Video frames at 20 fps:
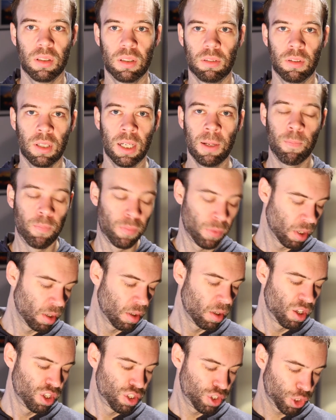right?
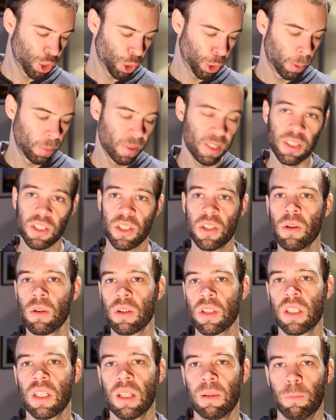So this is not
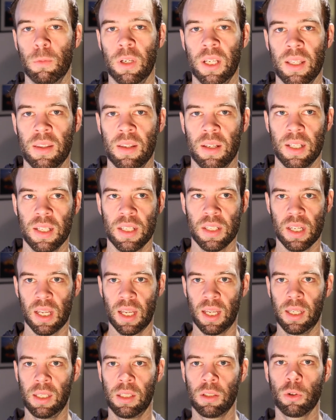somewhere that is
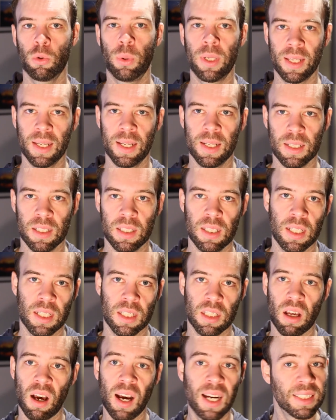a quick access,
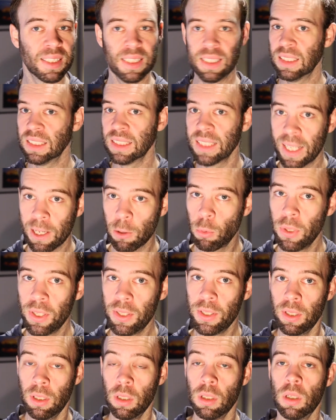highly
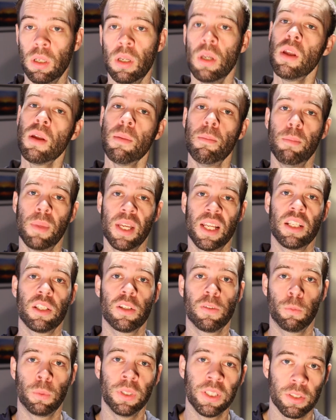liquid means
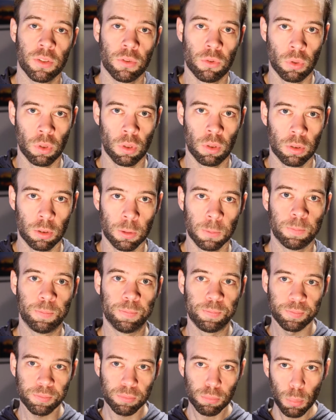of withdrawal.
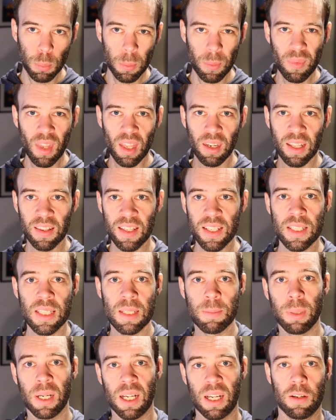Now, this is
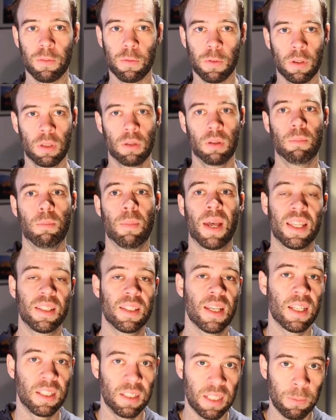part of
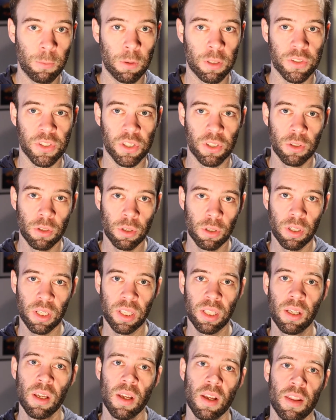maintaining network
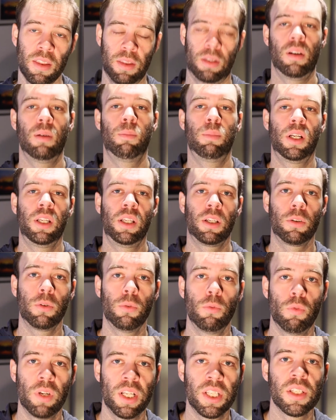security. There are plenty of good
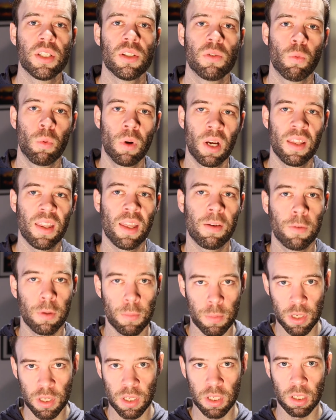reasons why they've
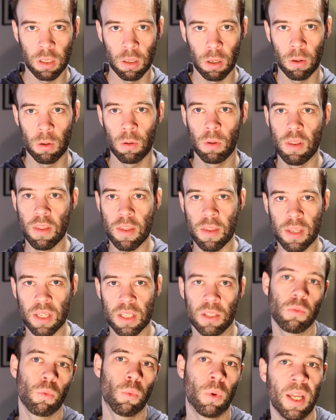opted to go
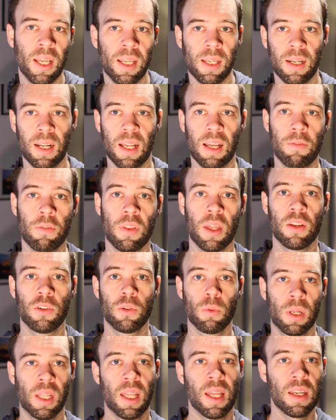this way and have that
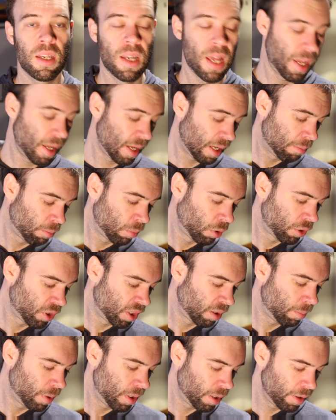28-day
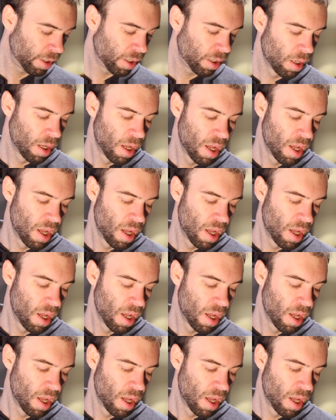unbonding period,